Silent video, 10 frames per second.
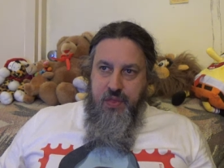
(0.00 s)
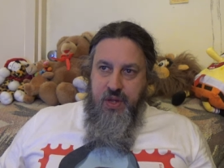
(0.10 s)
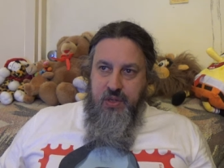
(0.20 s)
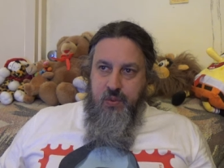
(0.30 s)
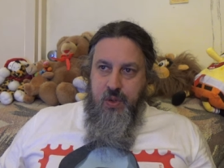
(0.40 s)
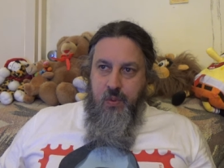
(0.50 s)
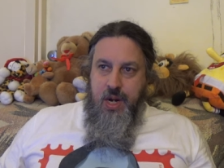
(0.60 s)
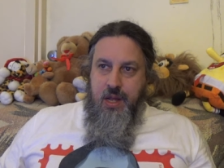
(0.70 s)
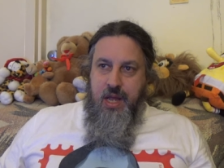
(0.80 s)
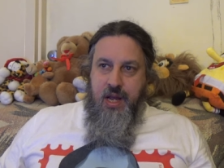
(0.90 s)
things went
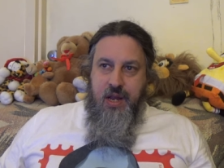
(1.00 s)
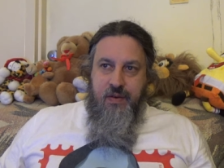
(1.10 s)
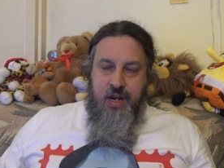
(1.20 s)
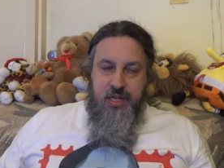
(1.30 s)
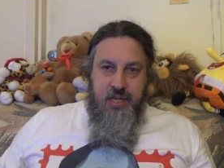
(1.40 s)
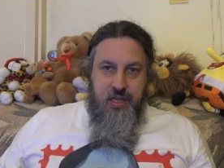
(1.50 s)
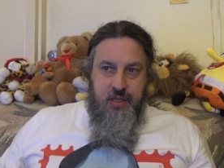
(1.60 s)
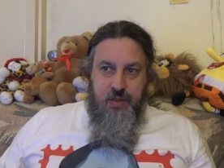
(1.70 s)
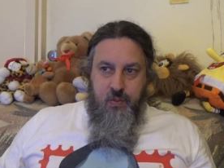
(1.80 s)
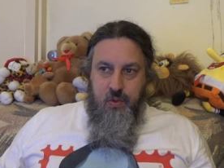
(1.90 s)
well. I even actually
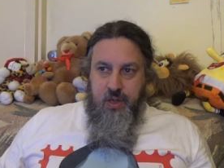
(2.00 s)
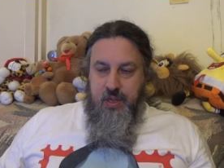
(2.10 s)
got some work